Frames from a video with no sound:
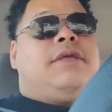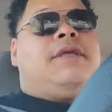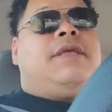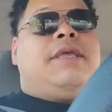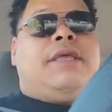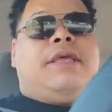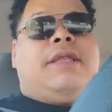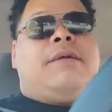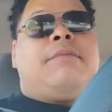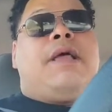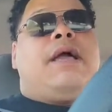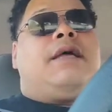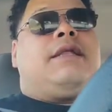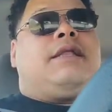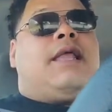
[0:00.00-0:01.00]
again. I'm
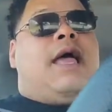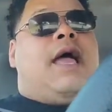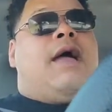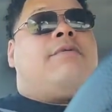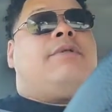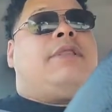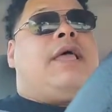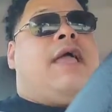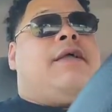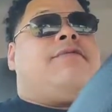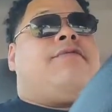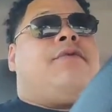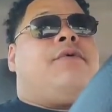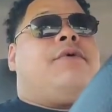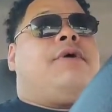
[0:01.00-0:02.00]
not going to lie. I would like
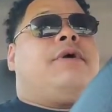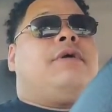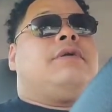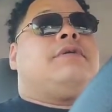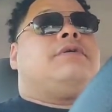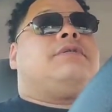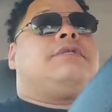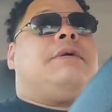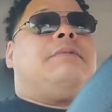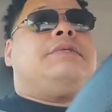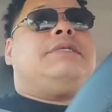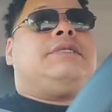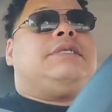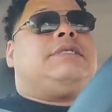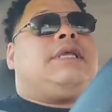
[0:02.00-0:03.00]
for someone
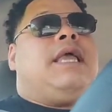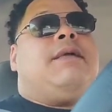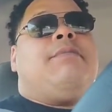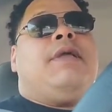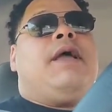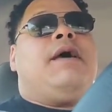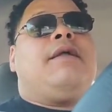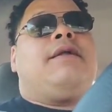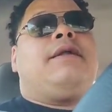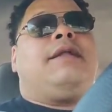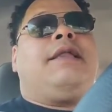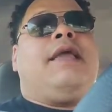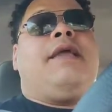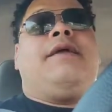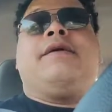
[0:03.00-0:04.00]
to just take me out on a
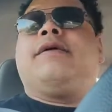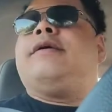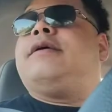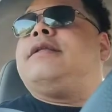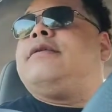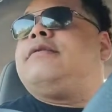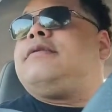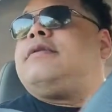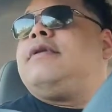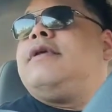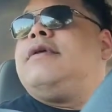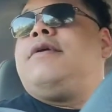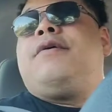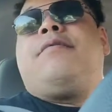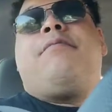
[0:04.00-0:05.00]
date, girl,
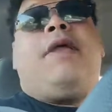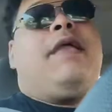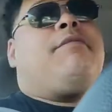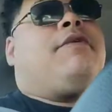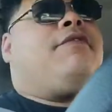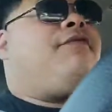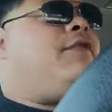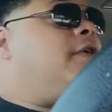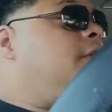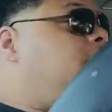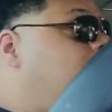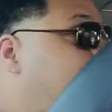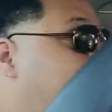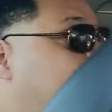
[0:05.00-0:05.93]
and make me feel like a